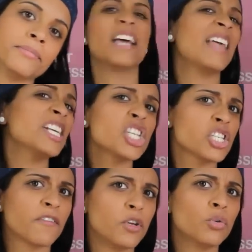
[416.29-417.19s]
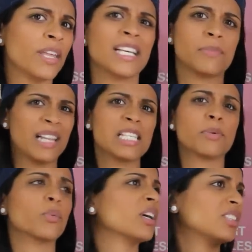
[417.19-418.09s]
And that's just a few things, but let's
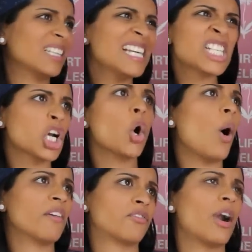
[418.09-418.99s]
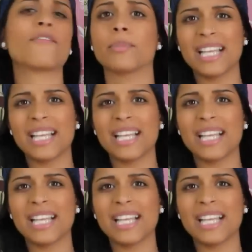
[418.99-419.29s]
be real, the list could go on forever,